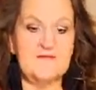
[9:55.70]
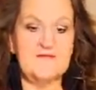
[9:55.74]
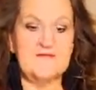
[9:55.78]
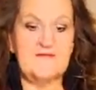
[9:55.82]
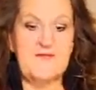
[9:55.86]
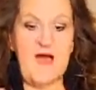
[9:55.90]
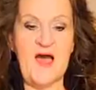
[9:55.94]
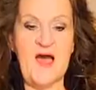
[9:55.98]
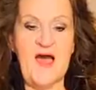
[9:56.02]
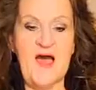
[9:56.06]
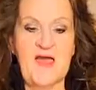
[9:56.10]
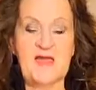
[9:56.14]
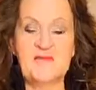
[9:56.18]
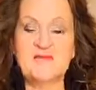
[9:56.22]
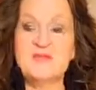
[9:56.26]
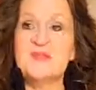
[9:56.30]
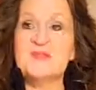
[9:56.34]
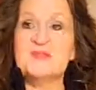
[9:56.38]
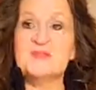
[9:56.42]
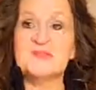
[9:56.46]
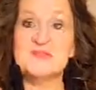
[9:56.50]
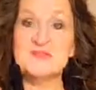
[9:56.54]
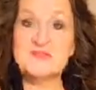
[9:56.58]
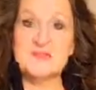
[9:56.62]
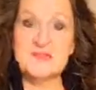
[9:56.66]
Five,
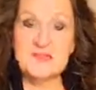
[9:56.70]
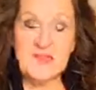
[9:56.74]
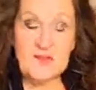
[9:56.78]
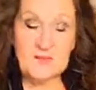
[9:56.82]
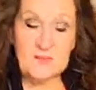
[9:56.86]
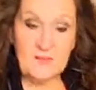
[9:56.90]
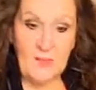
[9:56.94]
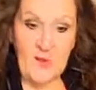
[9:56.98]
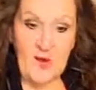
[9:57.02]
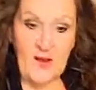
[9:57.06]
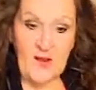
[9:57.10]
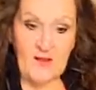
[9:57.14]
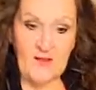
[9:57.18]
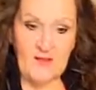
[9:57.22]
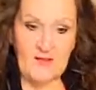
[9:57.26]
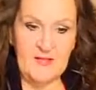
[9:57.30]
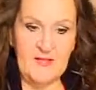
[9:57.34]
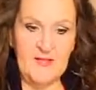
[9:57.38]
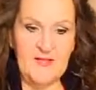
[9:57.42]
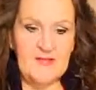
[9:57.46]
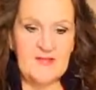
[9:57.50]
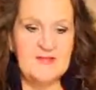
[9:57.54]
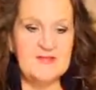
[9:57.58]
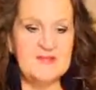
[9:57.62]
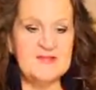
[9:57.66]
sleep
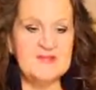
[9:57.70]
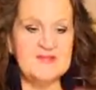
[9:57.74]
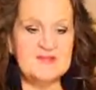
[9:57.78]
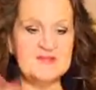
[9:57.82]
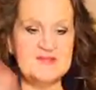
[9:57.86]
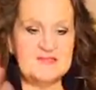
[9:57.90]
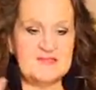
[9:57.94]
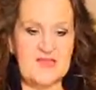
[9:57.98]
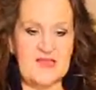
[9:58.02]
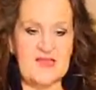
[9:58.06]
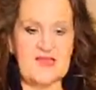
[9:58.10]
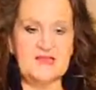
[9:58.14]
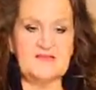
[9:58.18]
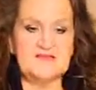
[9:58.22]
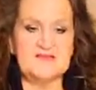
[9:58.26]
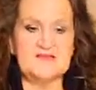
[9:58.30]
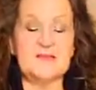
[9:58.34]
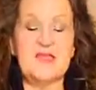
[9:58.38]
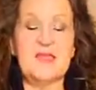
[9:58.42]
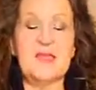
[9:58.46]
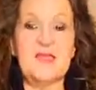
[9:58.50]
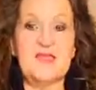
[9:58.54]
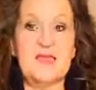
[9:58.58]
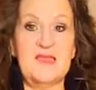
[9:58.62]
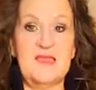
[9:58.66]
well. Six,
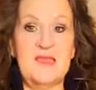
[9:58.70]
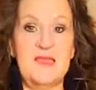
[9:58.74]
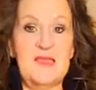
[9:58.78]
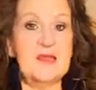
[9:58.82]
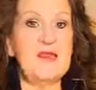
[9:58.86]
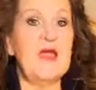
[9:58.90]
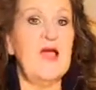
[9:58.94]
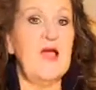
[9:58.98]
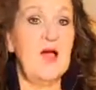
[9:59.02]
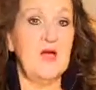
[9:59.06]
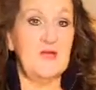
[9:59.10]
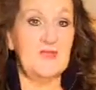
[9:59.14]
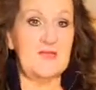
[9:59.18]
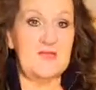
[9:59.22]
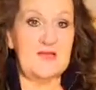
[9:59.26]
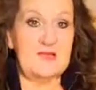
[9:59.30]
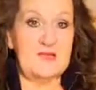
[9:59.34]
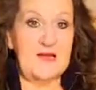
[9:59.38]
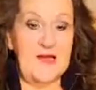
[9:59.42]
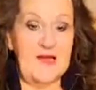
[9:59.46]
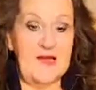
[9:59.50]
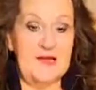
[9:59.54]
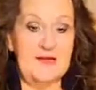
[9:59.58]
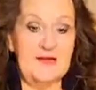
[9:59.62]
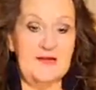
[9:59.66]
eat a healthy
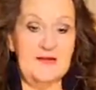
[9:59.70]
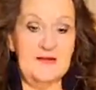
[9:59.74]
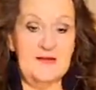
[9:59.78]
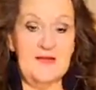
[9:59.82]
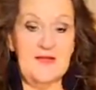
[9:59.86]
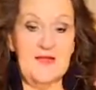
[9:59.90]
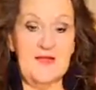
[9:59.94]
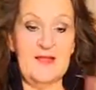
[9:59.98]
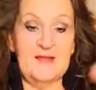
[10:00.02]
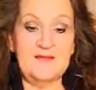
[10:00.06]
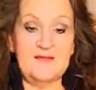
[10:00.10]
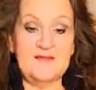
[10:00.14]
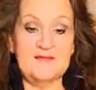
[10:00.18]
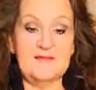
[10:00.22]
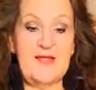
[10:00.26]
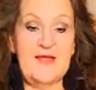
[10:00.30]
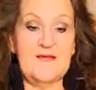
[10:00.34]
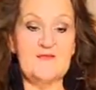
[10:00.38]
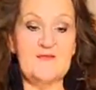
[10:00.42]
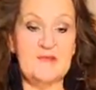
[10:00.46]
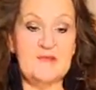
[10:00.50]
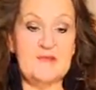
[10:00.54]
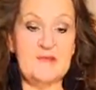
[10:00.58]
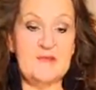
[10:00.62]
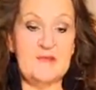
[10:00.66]
diet, and
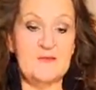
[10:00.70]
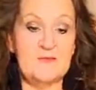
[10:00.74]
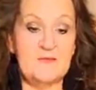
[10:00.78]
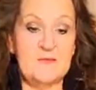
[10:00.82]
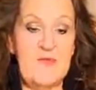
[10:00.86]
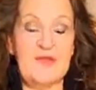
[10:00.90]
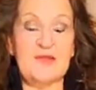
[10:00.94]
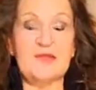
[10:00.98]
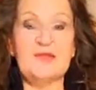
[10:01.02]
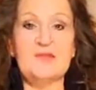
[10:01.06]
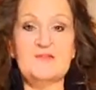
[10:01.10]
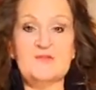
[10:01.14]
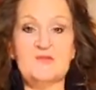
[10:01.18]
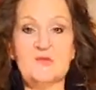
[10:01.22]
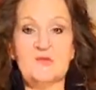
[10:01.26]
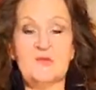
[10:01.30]
seven, manage